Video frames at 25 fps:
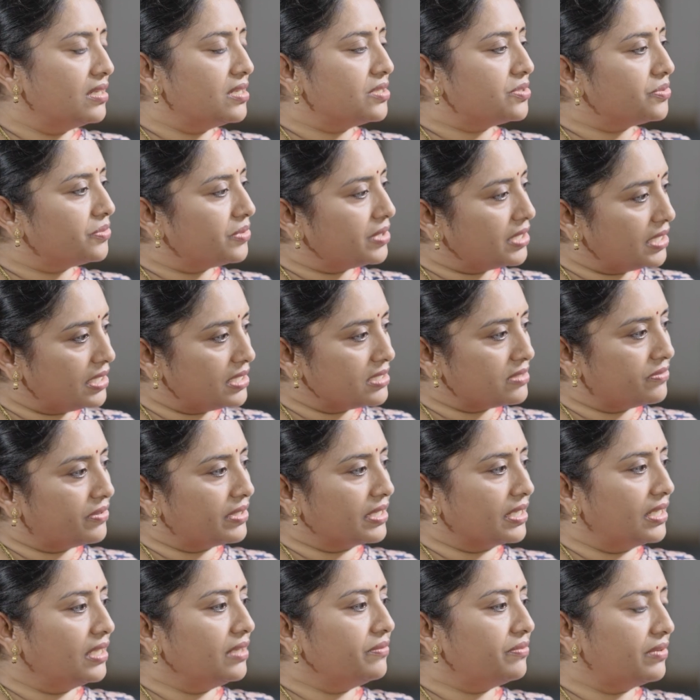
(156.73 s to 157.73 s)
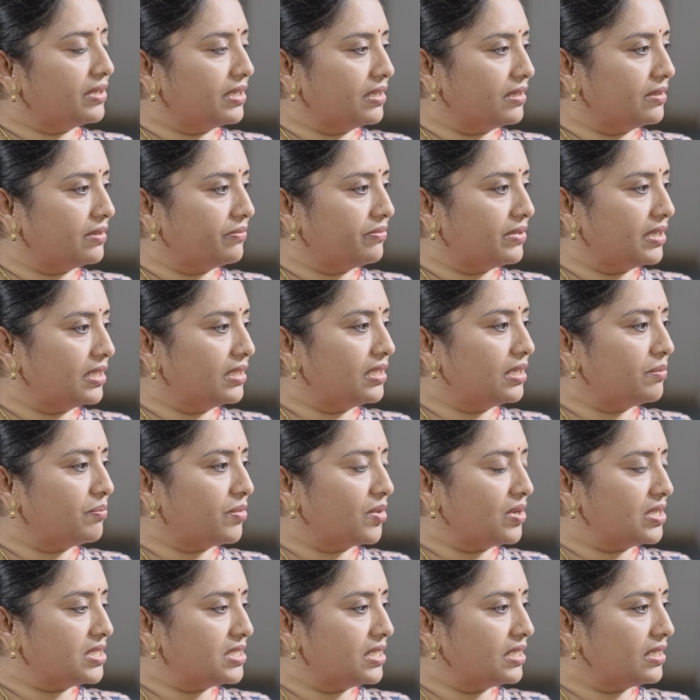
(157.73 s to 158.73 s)
So he is working for that
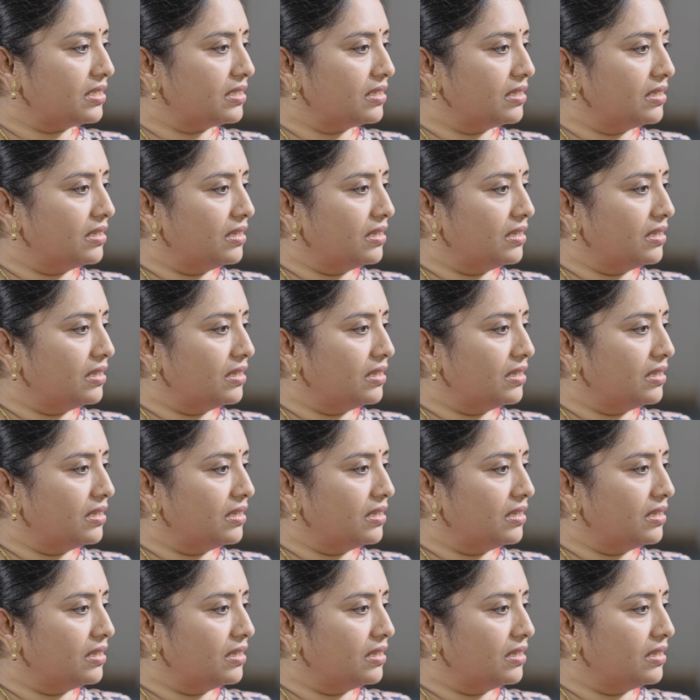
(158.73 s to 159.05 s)
project.